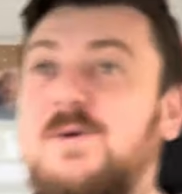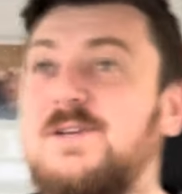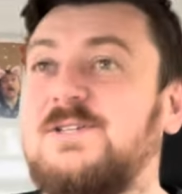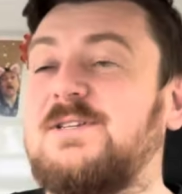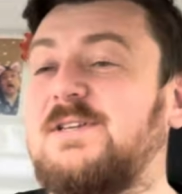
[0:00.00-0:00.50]

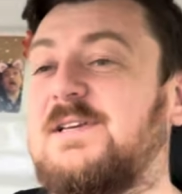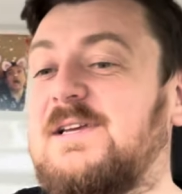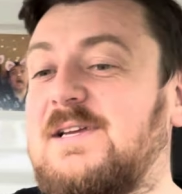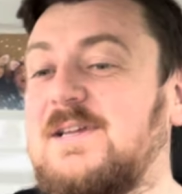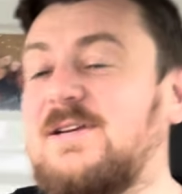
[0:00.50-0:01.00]
hours.
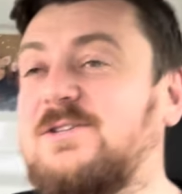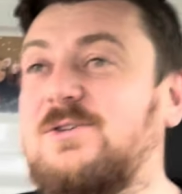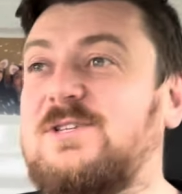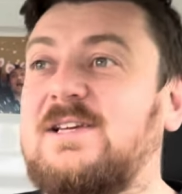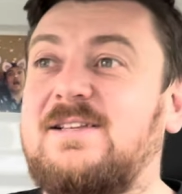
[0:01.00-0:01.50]
So
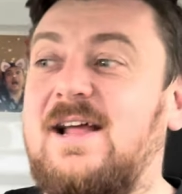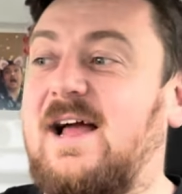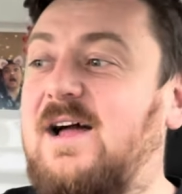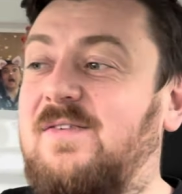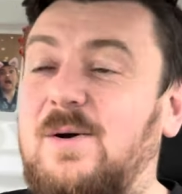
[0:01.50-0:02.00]

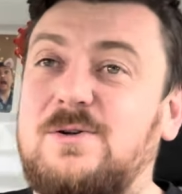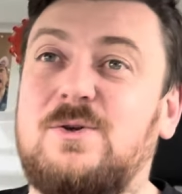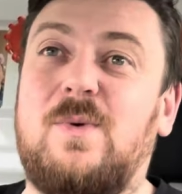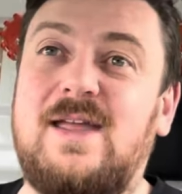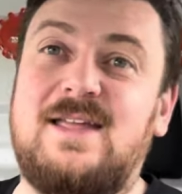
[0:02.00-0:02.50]
6.5 hours
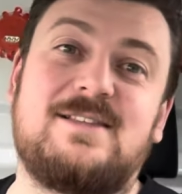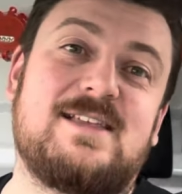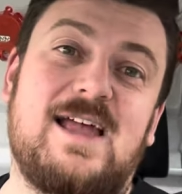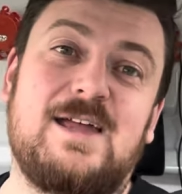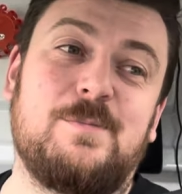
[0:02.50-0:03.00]
of waiting
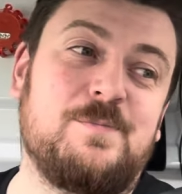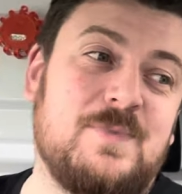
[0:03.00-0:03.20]
time.